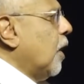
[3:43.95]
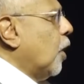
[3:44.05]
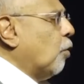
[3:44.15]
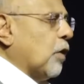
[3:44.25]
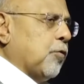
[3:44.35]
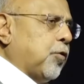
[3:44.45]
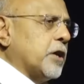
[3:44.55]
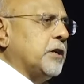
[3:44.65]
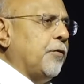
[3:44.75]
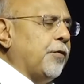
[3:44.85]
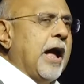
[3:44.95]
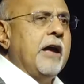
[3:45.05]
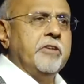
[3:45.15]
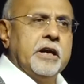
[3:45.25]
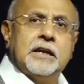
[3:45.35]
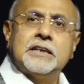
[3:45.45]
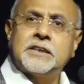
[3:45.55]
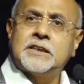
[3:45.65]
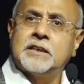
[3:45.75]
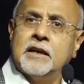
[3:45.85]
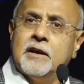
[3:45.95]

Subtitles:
over 45 years